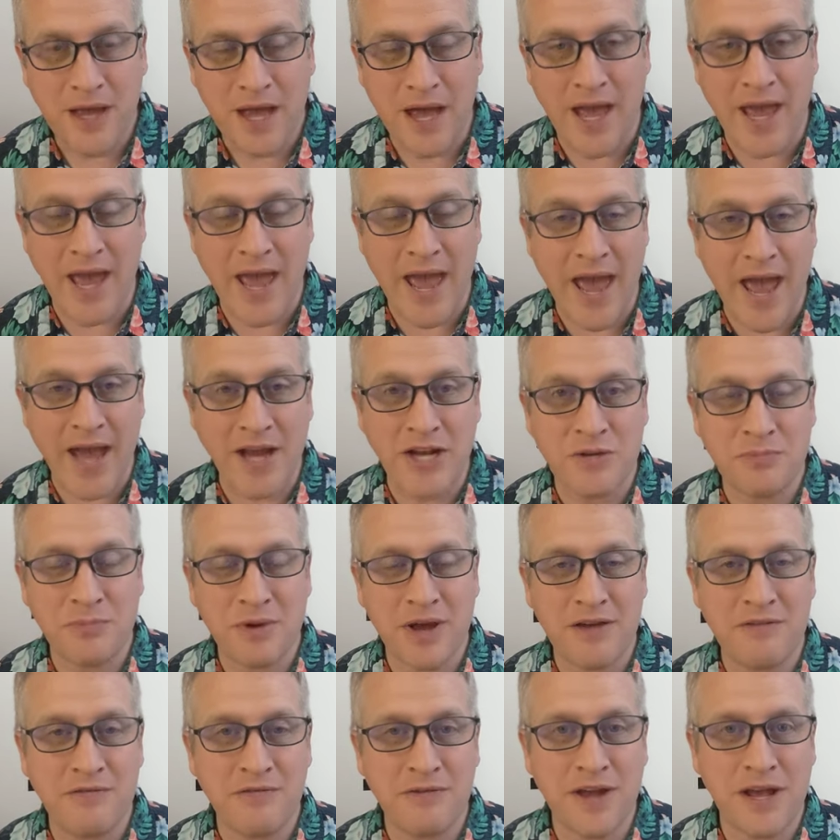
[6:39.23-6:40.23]
I act
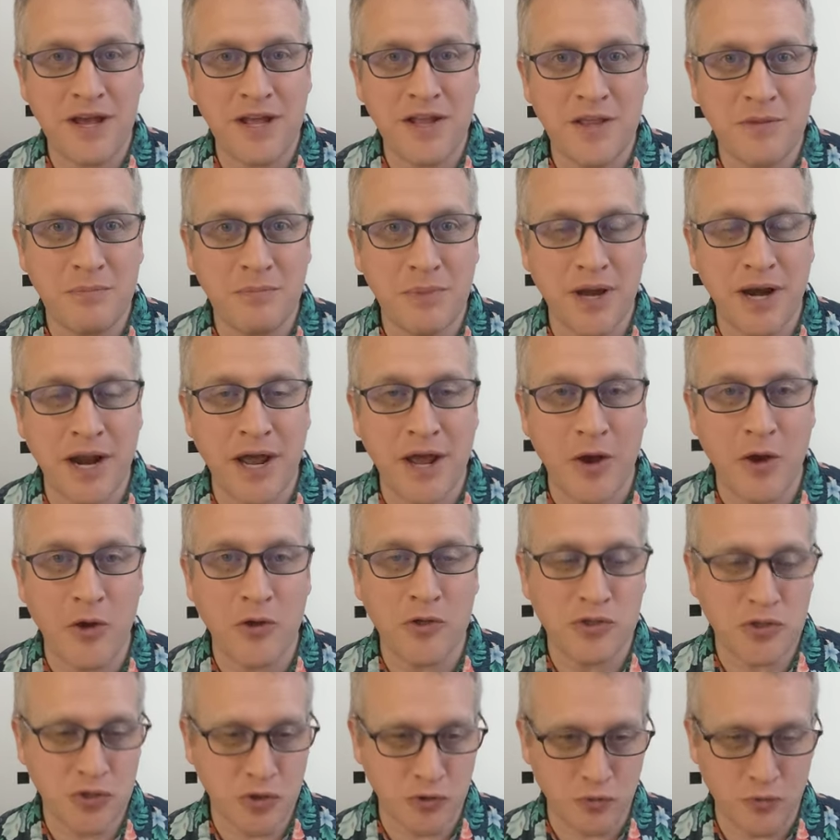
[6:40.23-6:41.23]
by faith, but I
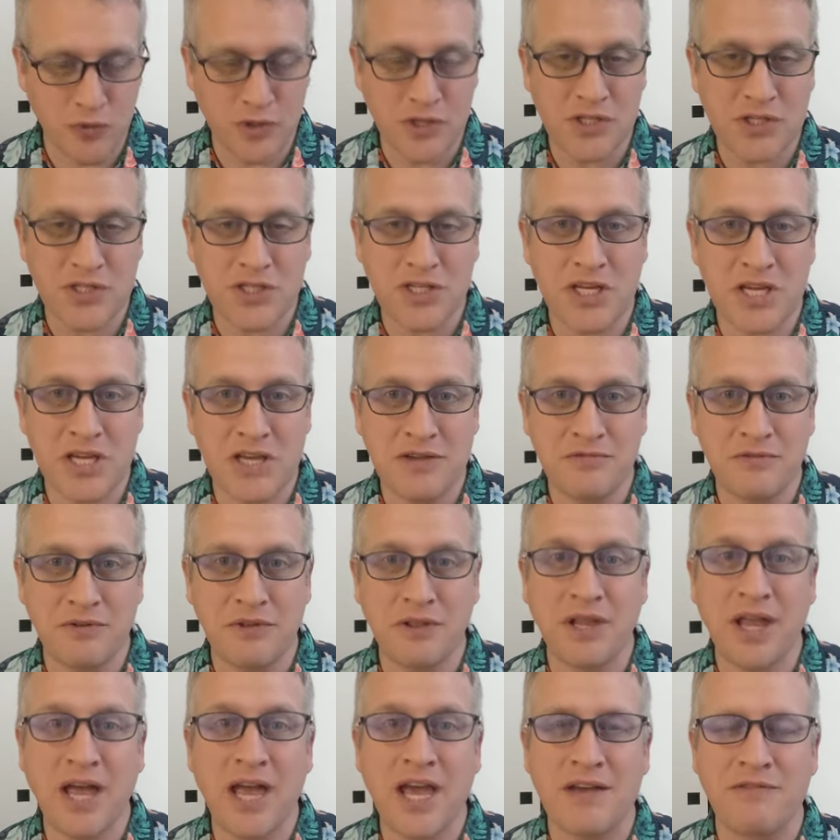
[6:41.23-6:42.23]
also receive
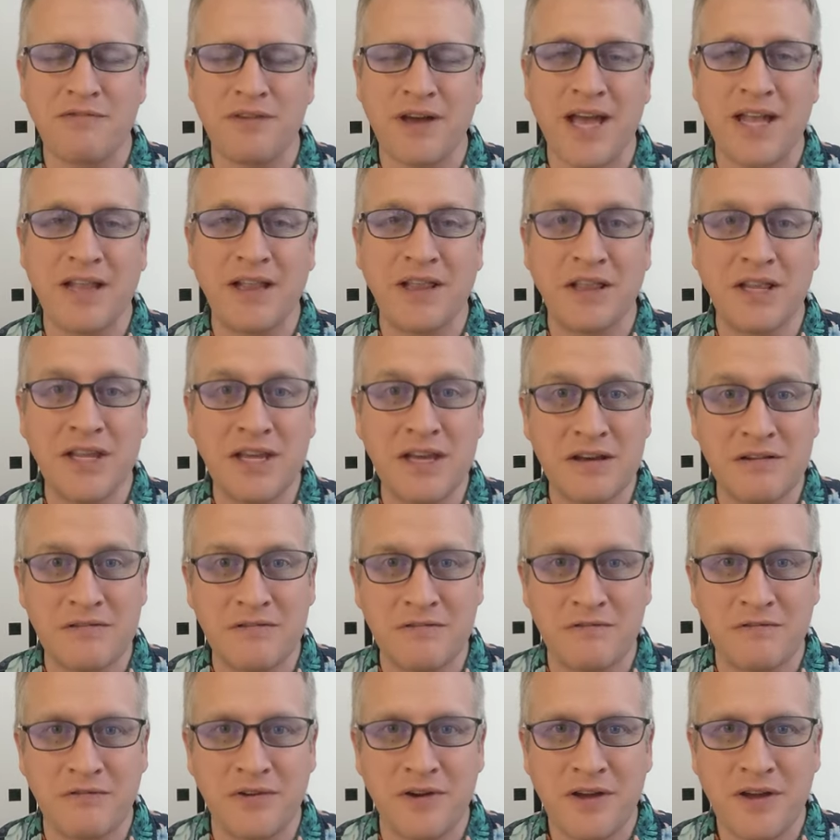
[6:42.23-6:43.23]
life. I
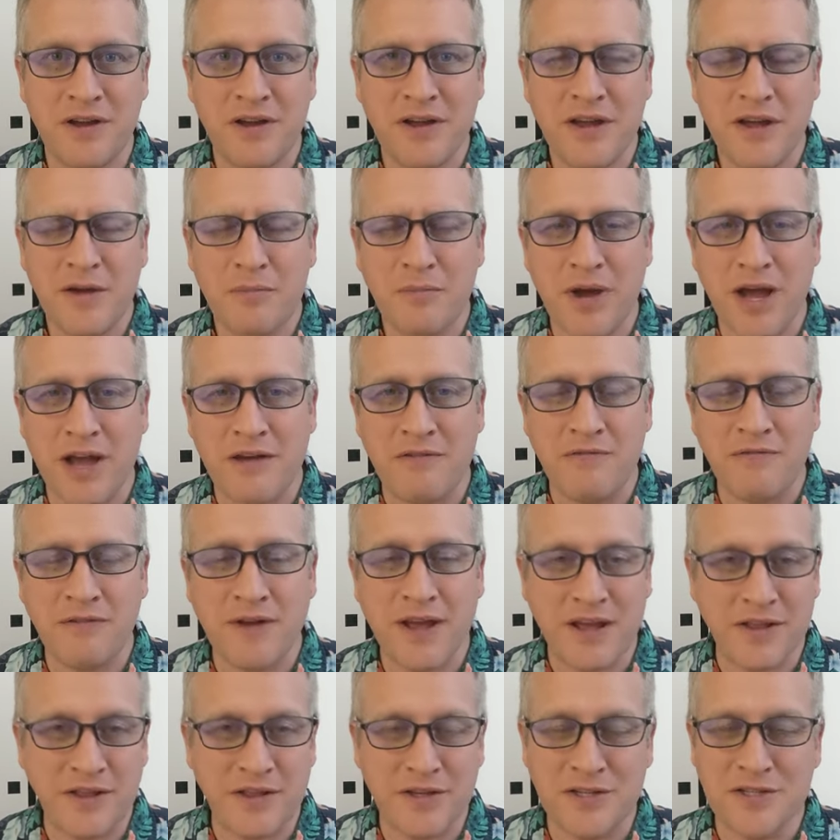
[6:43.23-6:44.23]
live by
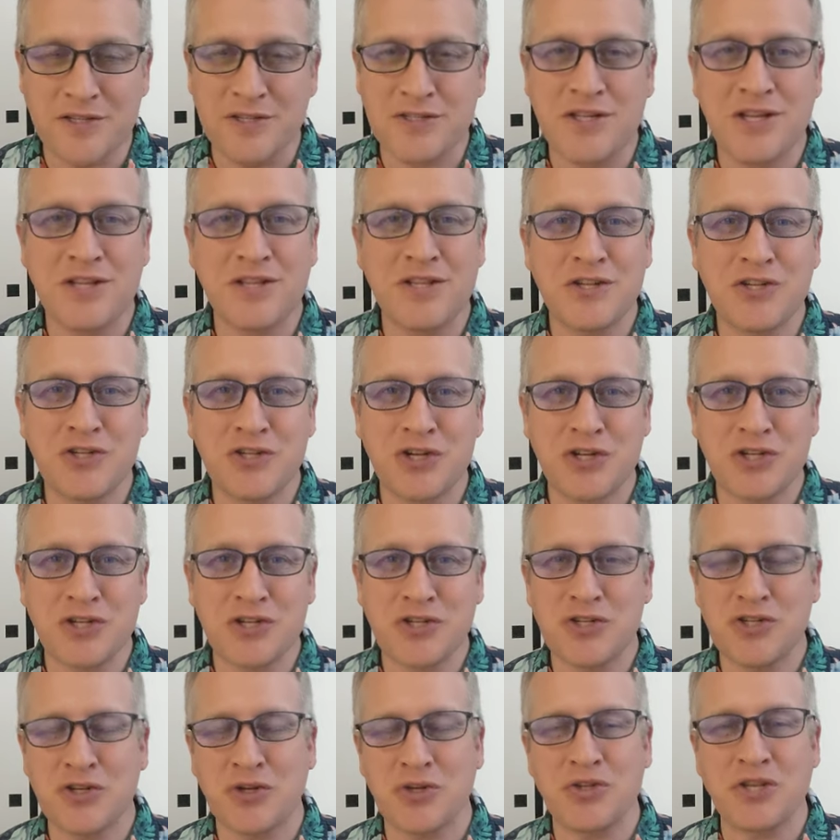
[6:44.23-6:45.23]
faith. It doesn't say the
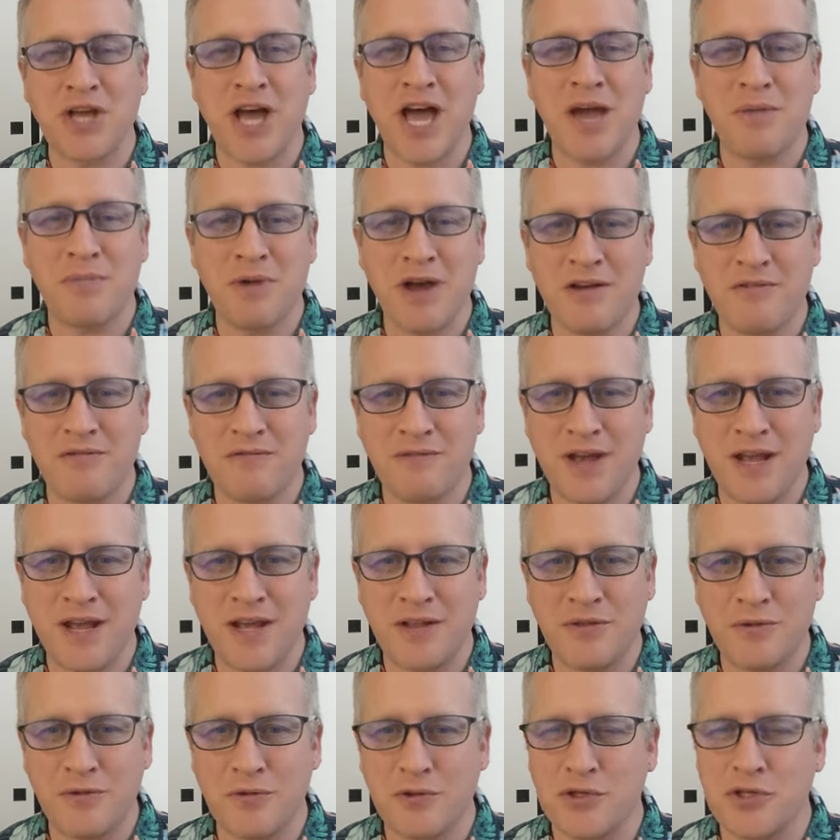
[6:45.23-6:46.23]
just shall die by
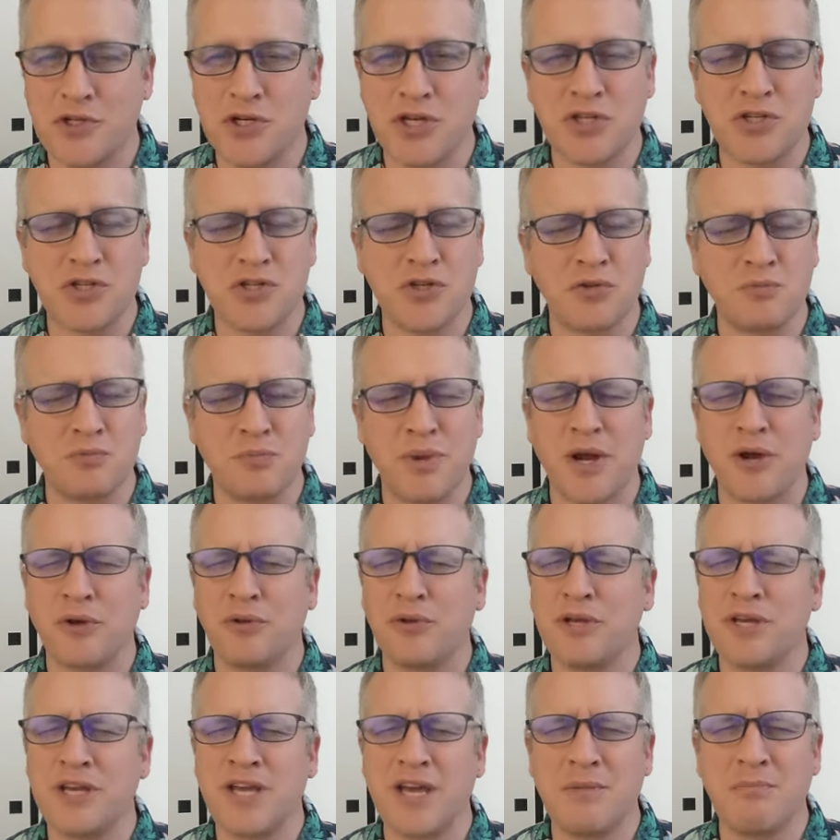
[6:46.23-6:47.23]
faith or the just shall
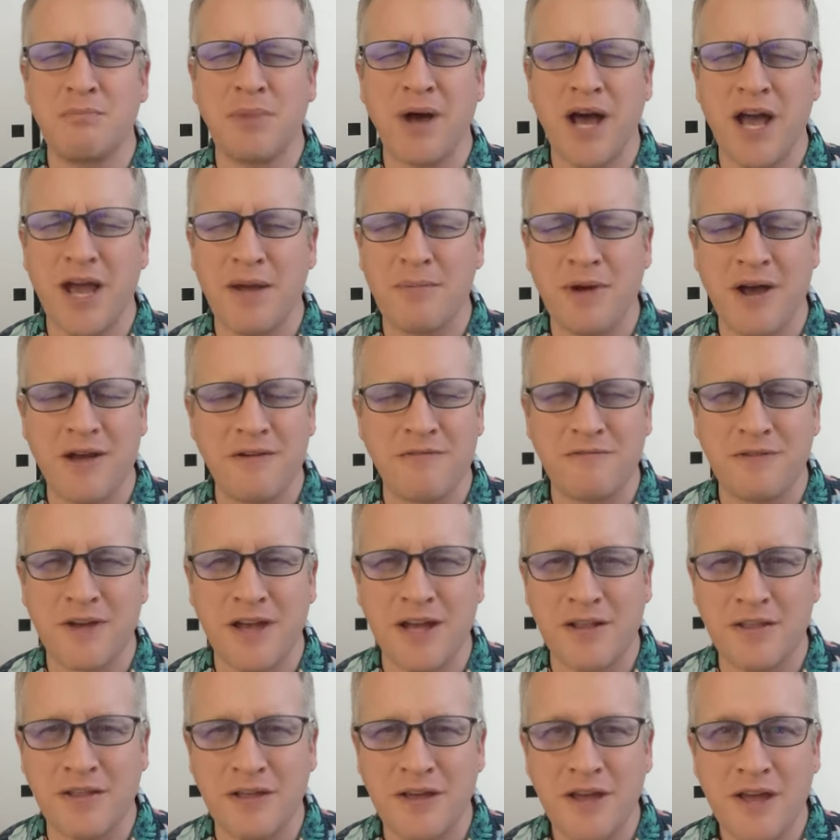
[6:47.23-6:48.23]
barely get by by
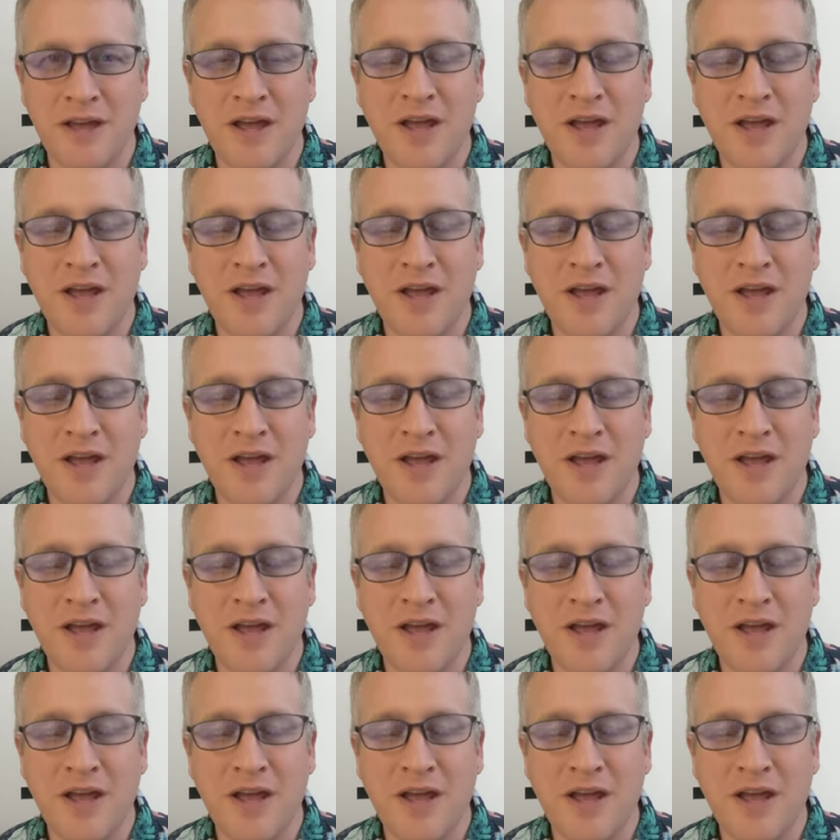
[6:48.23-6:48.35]
faith.